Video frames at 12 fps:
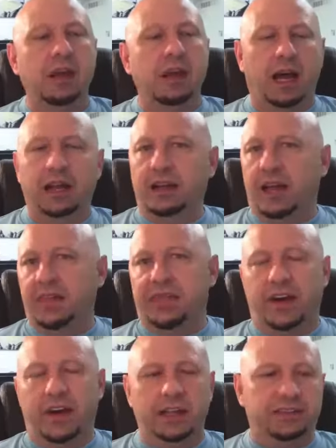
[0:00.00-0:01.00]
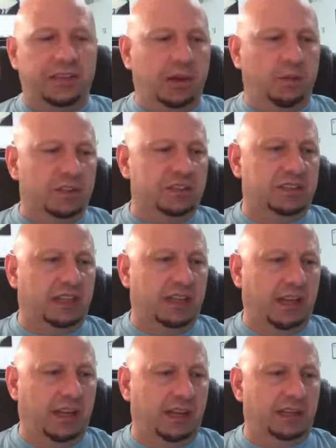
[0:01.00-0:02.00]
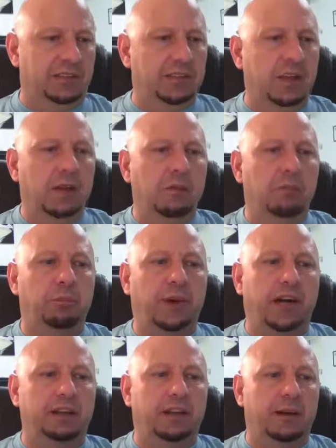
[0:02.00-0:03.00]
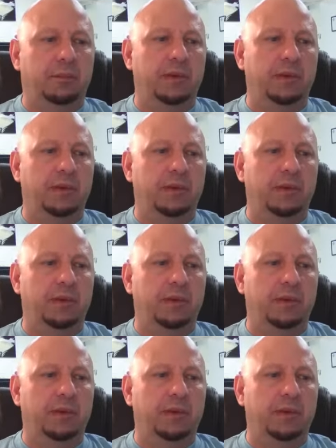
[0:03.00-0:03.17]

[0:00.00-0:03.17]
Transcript: I, I thought that was the case, but um,